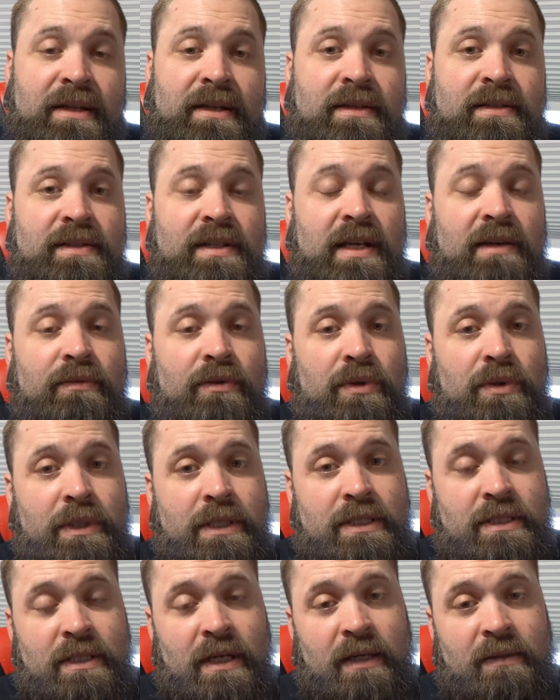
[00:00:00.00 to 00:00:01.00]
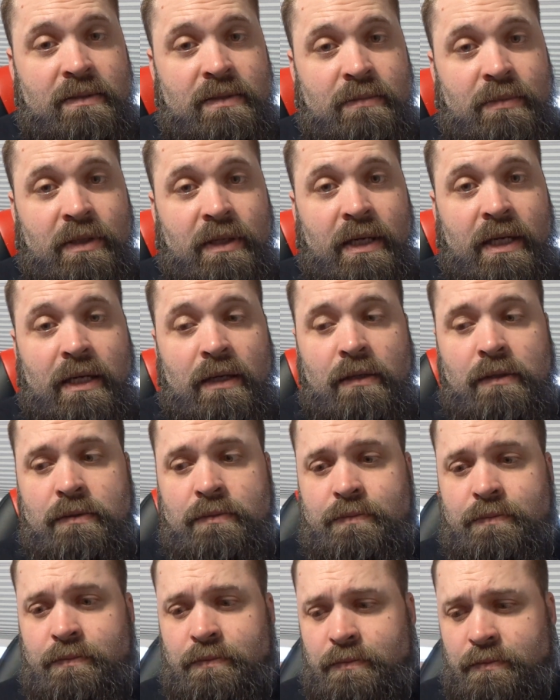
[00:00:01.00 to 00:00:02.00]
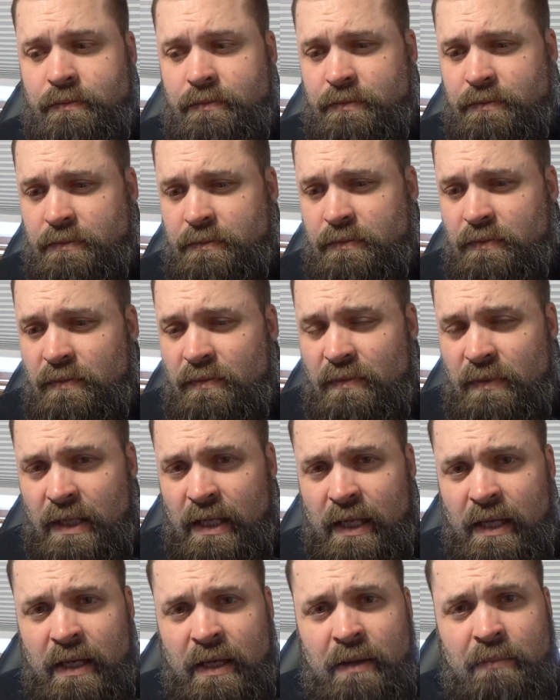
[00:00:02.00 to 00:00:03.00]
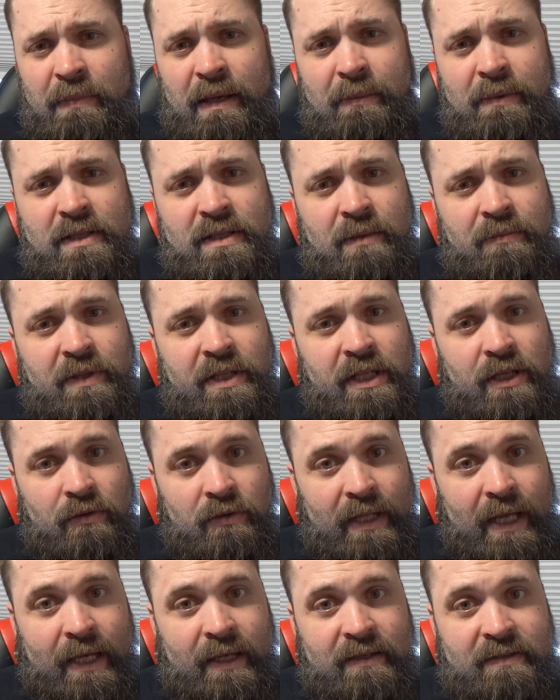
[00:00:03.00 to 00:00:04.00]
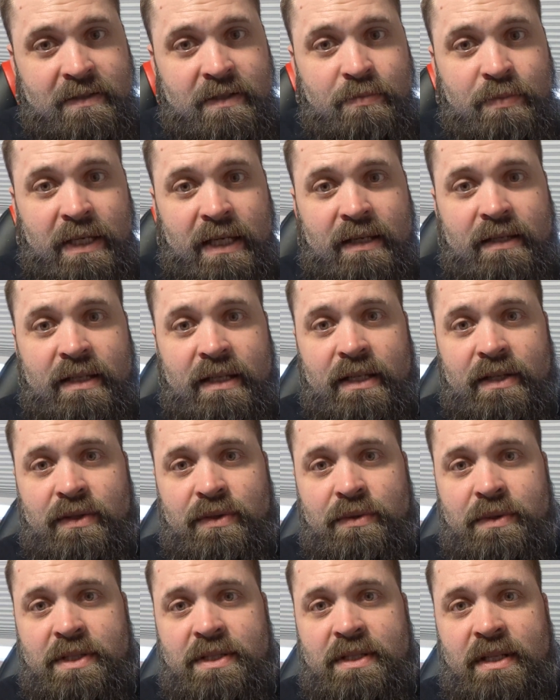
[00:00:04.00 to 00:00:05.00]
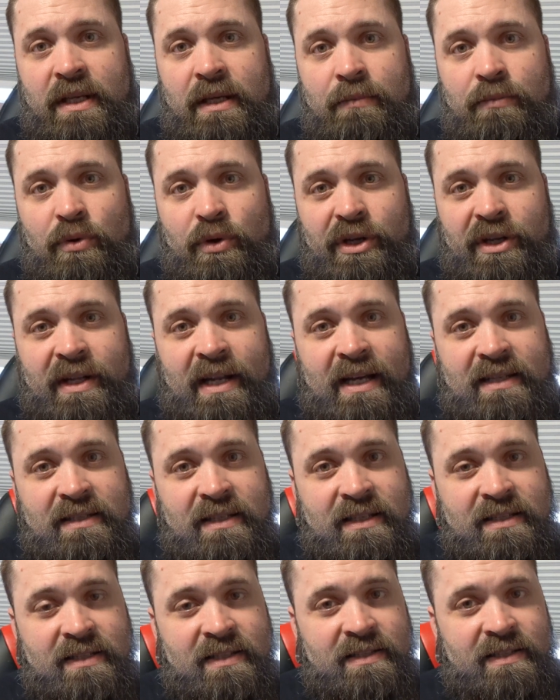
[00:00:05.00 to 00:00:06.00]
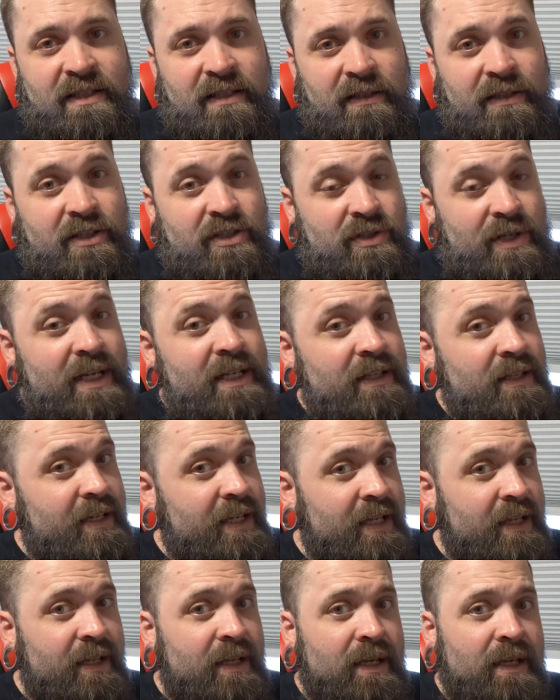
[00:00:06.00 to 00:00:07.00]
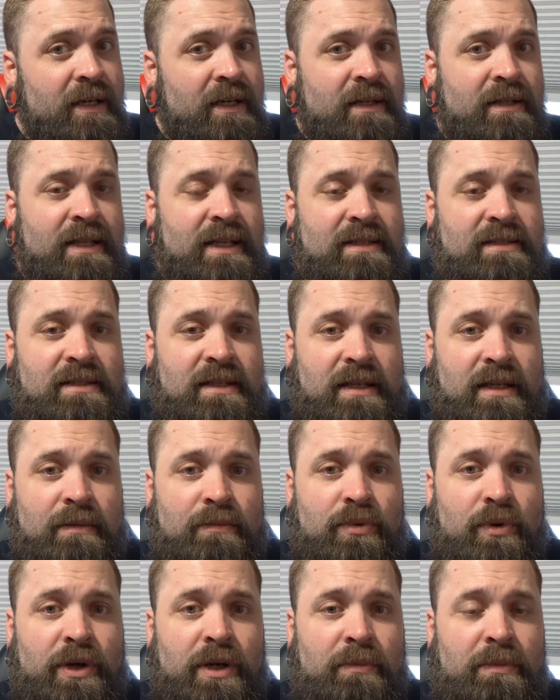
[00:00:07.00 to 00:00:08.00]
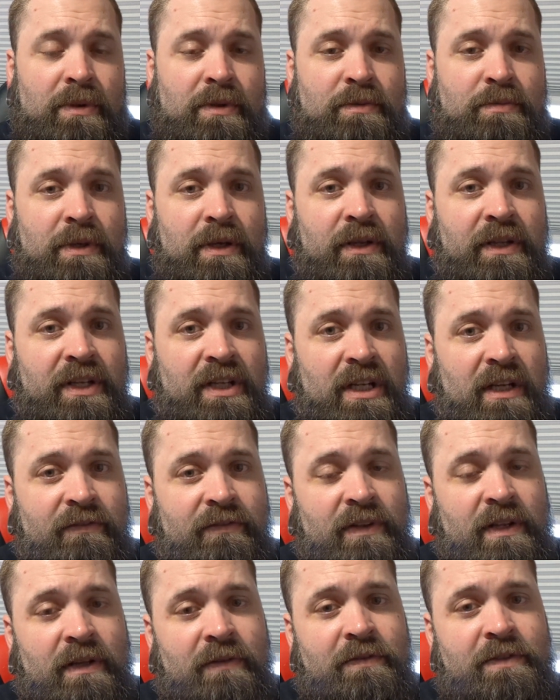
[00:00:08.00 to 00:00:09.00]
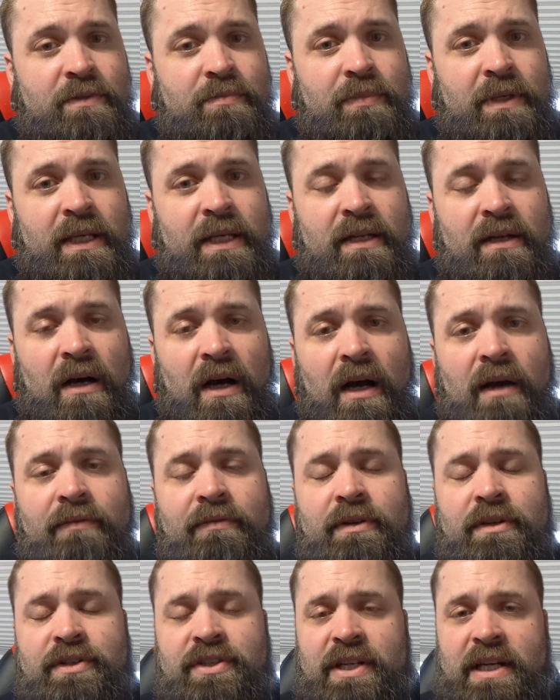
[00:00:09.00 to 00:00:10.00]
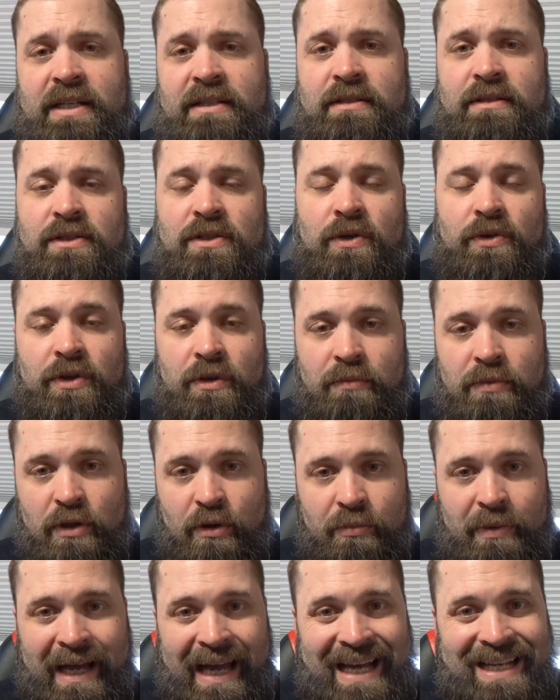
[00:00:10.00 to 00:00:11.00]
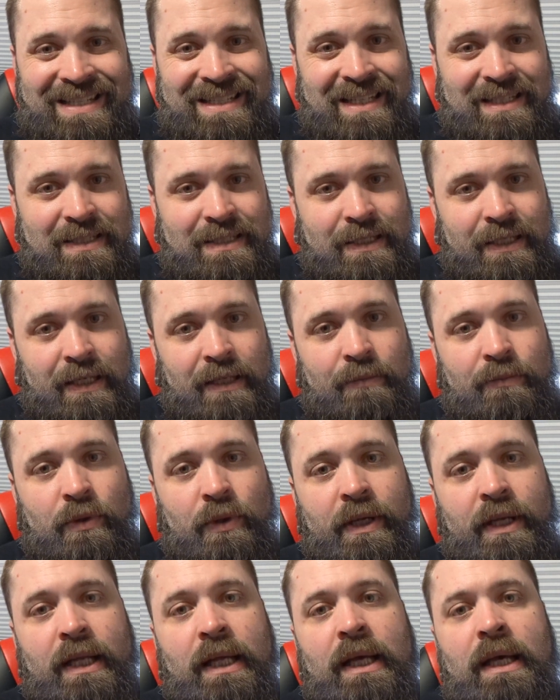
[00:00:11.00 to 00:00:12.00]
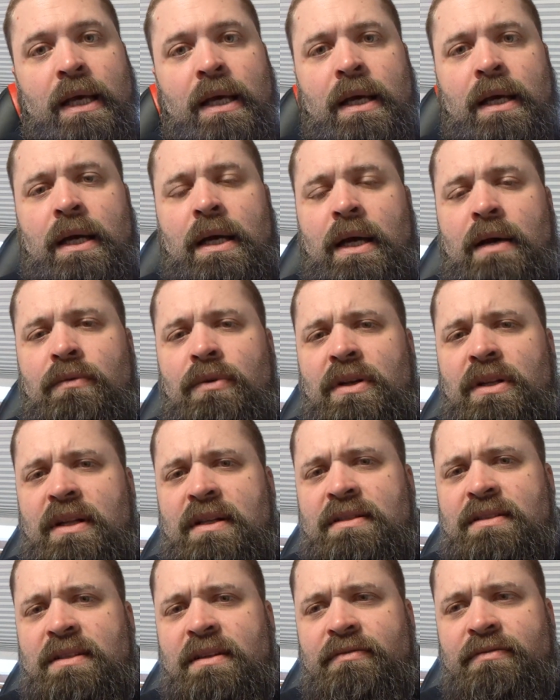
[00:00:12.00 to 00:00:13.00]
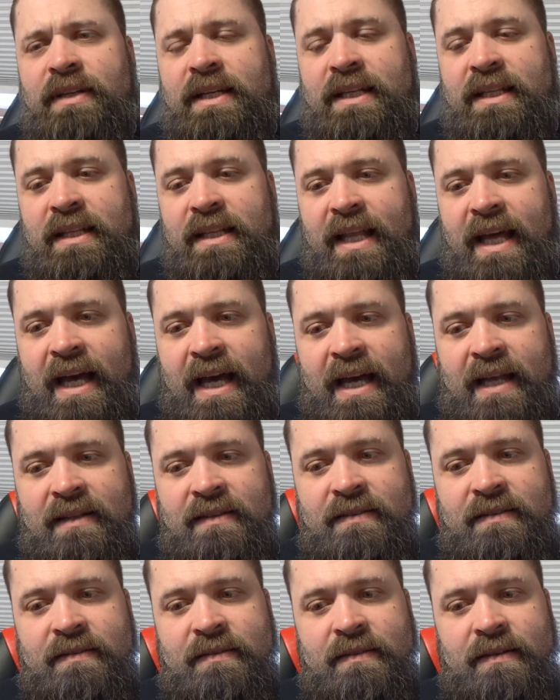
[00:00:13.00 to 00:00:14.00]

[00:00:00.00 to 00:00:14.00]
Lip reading: because Dave always talks about how maybe something you lack is speed to get through a sticking point, not necessarily strengthening that sticking point, but building enough speed off your chest so you blow past that sticking point. I worked on stuff like that,